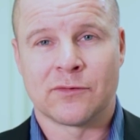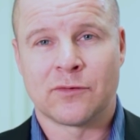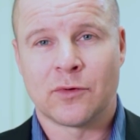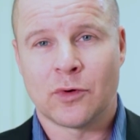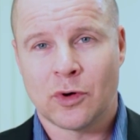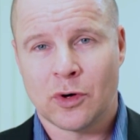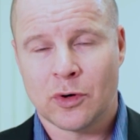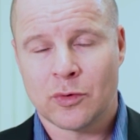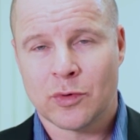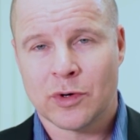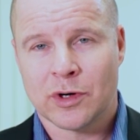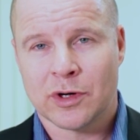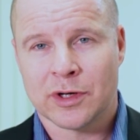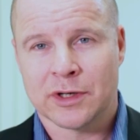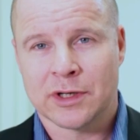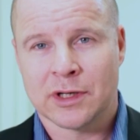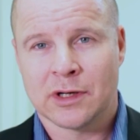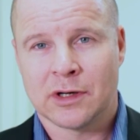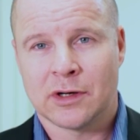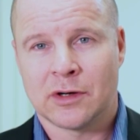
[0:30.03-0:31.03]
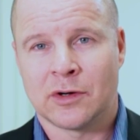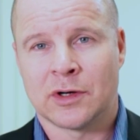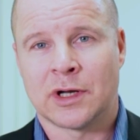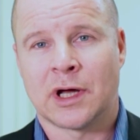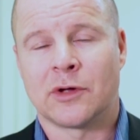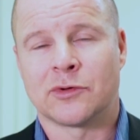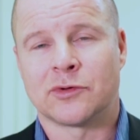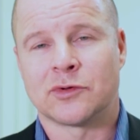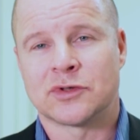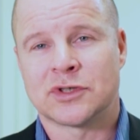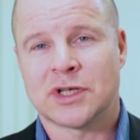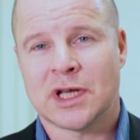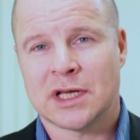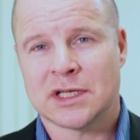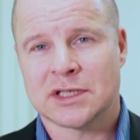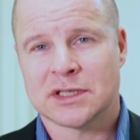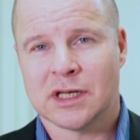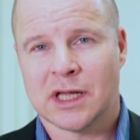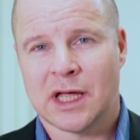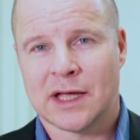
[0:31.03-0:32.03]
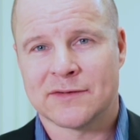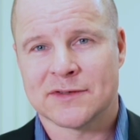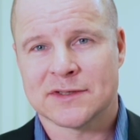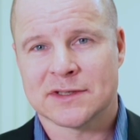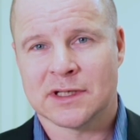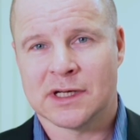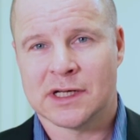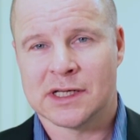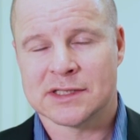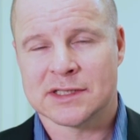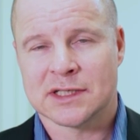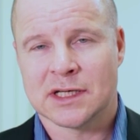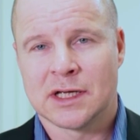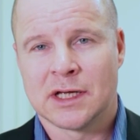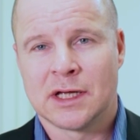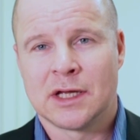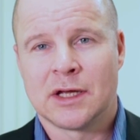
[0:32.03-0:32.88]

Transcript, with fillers: forward on how to change lifestyles,